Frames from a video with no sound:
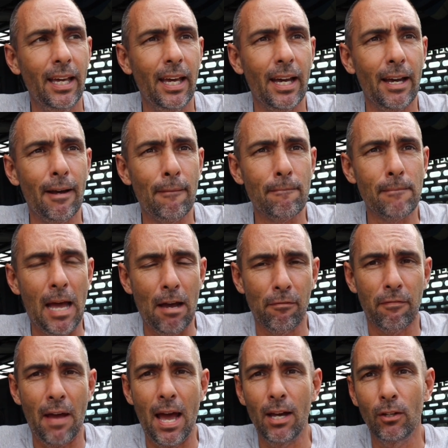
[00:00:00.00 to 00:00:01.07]
I
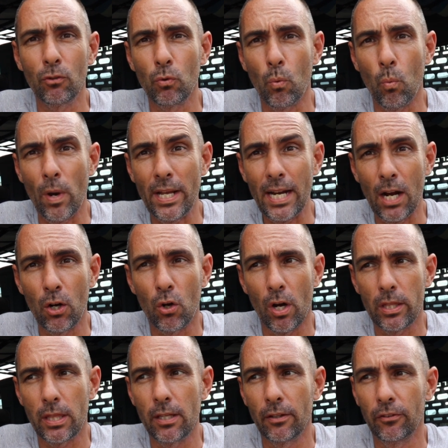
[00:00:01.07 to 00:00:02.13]
found when I
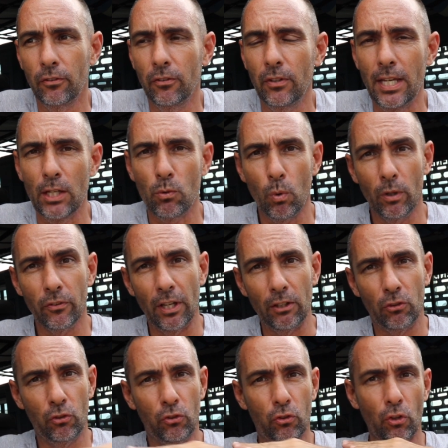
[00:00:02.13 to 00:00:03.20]
got this, it was a
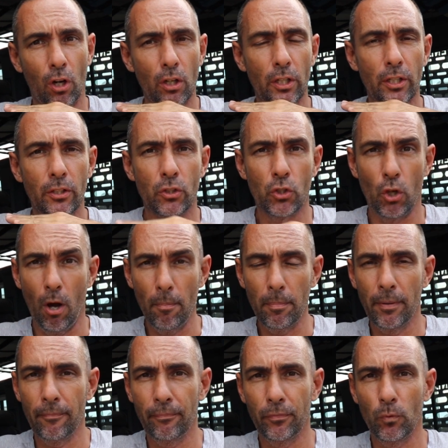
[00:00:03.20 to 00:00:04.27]
solid top,
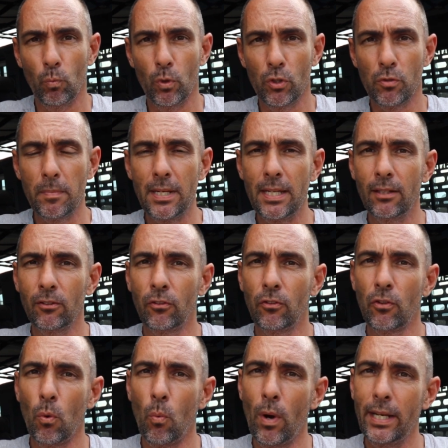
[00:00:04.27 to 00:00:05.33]
which means
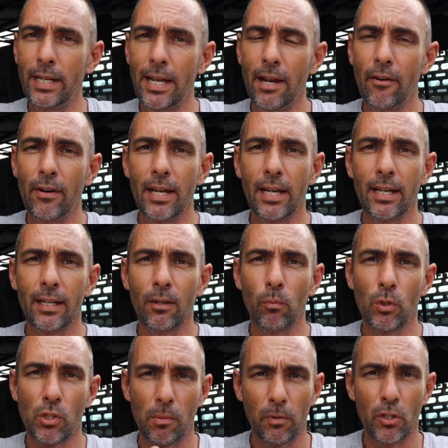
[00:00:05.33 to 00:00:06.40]
the one area
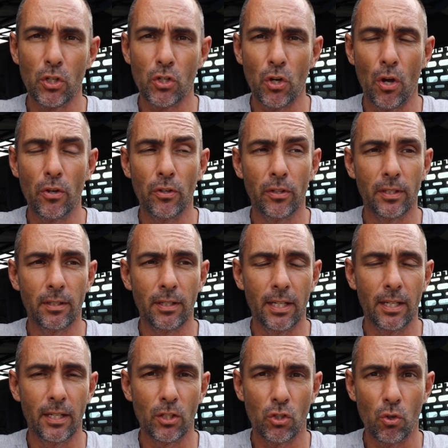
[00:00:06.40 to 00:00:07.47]
which I'm going to show
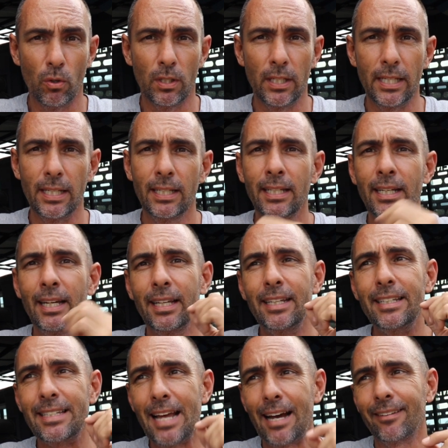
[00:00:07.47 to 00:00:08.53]
you shortly
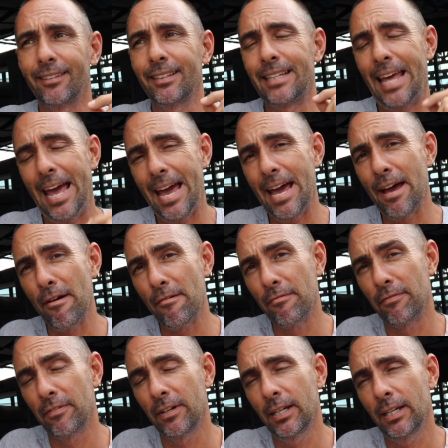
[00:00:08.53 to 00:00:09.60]
doesn't have